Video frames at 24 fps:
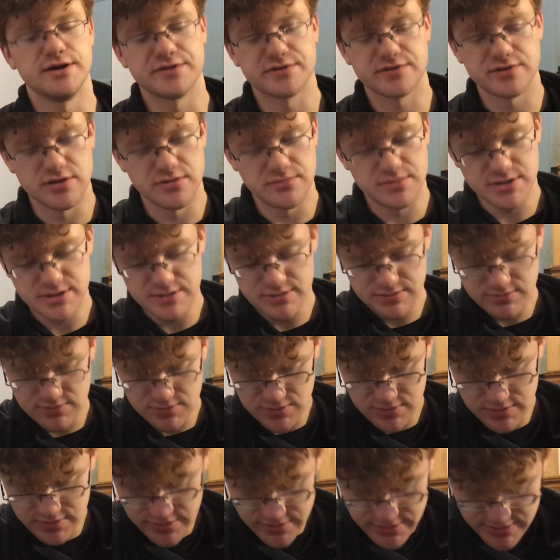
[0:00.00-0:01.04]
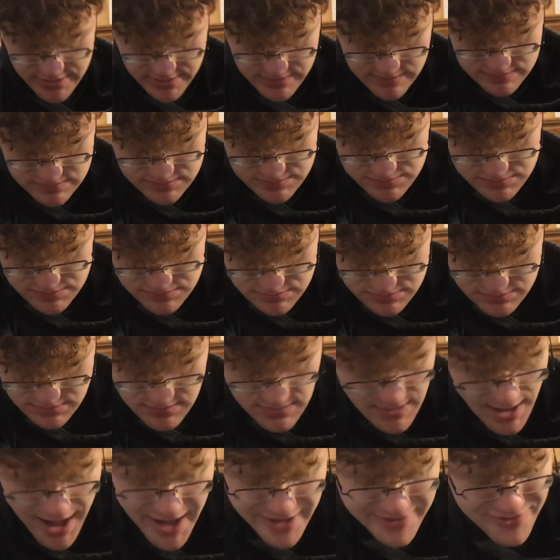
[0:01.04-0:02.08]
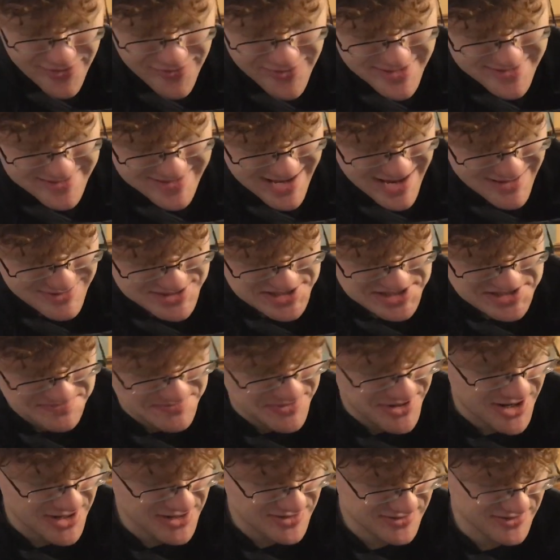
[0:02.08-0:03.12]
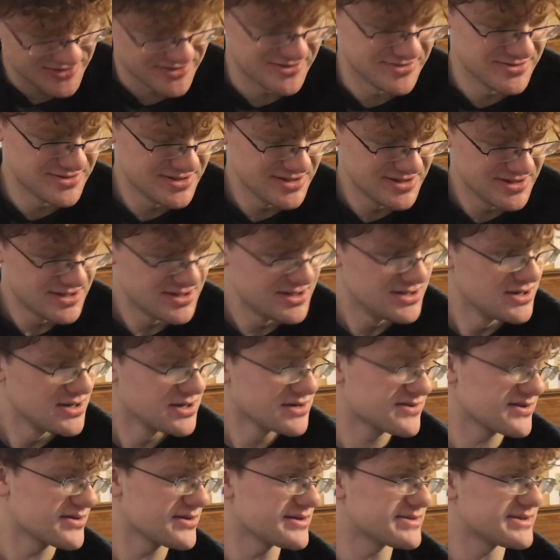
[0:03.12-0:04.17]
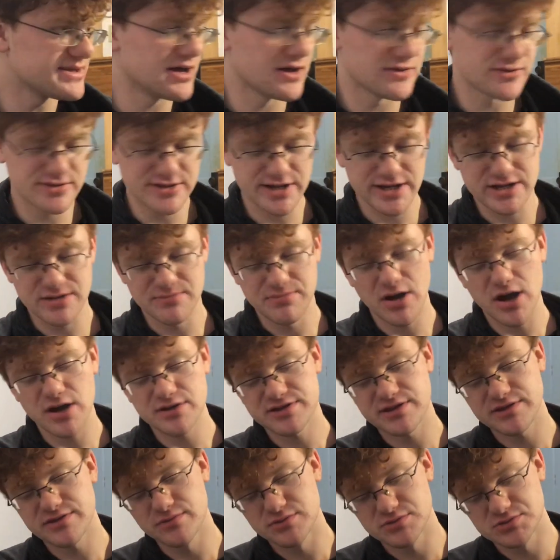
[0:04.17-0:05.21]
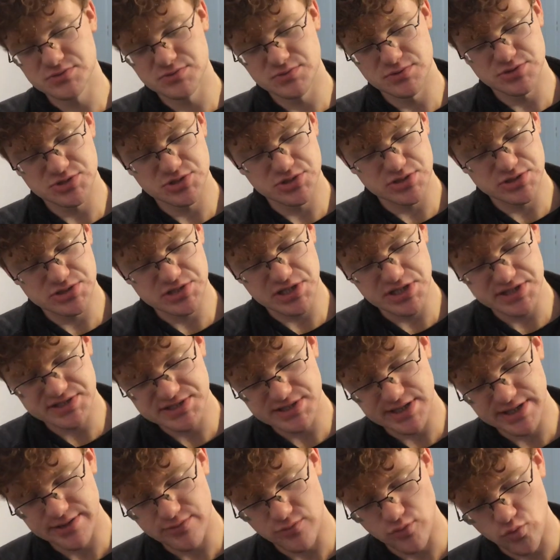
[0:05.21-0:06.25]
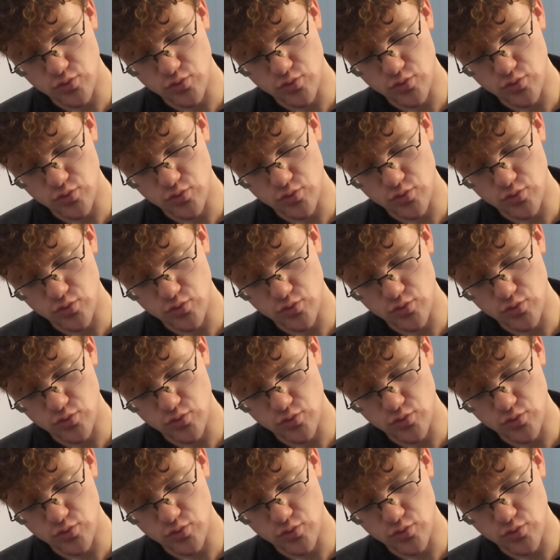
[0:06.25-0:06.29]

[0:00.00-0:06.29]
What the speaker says: It's gonna be really. I don't want to damage this box though. It's unlike the other NECA boxes, which are just like